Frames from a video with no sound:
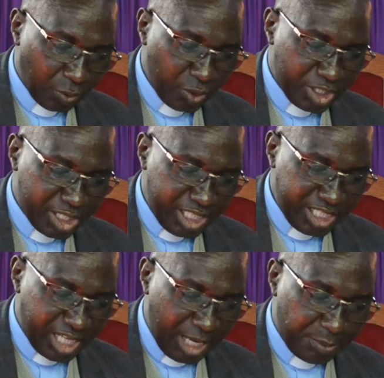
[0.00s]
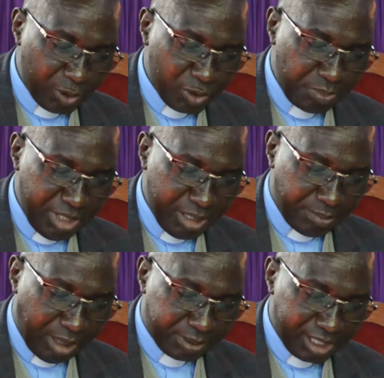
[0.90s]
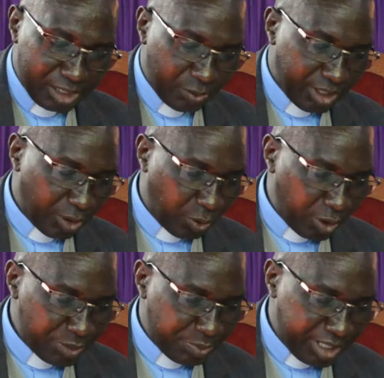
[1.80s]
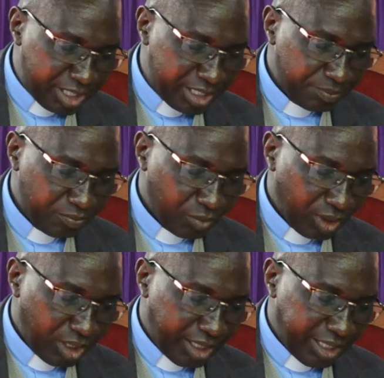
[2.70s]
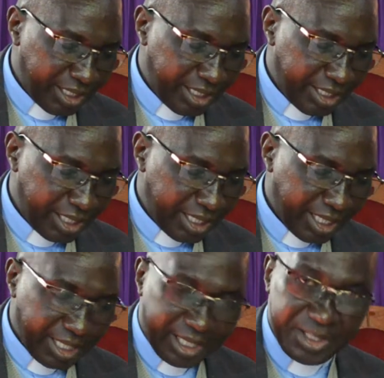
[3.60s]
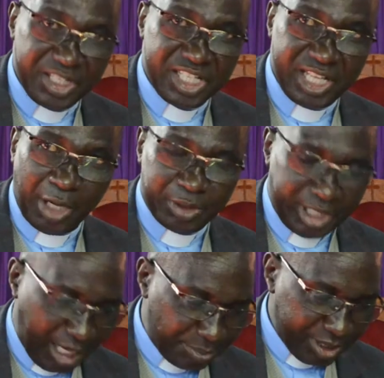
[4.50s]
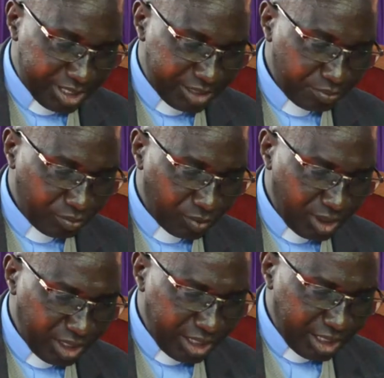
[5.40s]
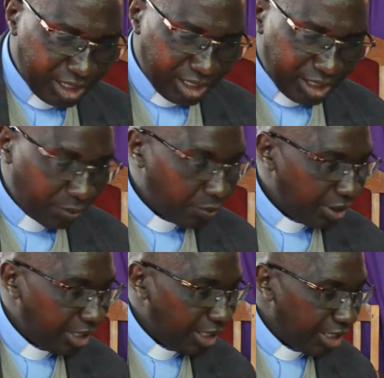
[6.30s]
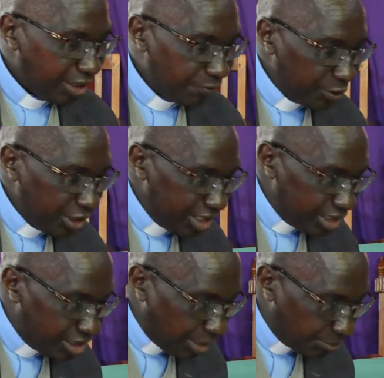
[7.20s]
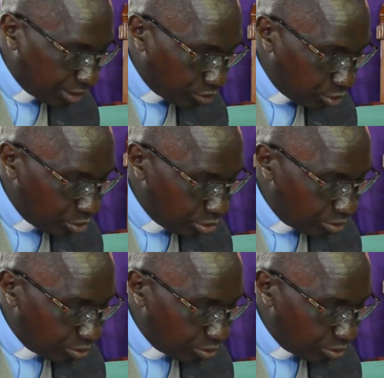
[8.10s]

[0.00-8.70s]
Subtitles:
we see disciples being baptized with the Holy Spirit, and this is how it happened. If you read in chapter 2,